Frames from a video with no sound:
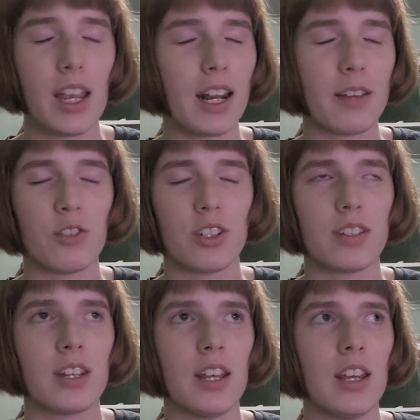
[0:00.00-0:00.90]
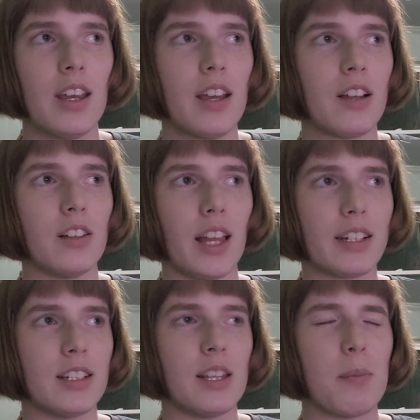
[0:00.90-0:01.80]
And I've just
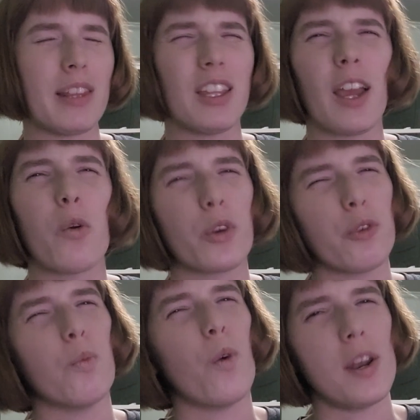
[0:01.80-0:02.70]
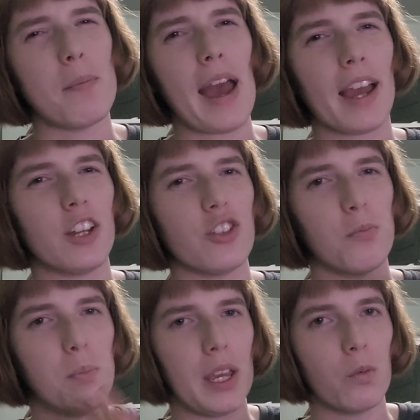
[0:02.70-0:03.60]
collected them. I think I ordered one package
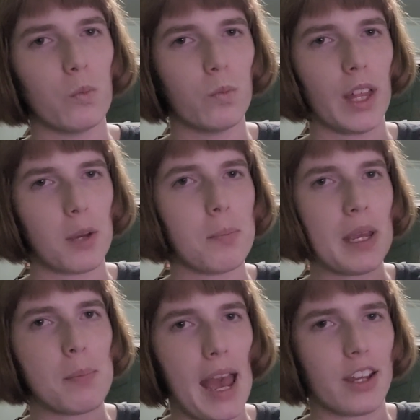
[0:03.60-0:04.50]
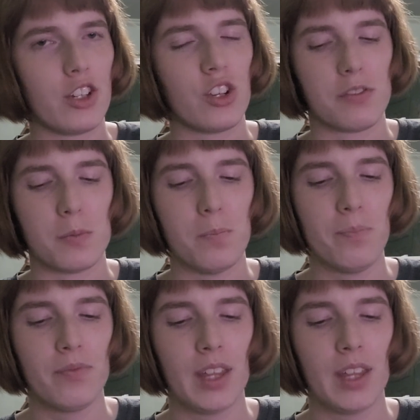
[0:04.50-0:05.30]
of a big package of them.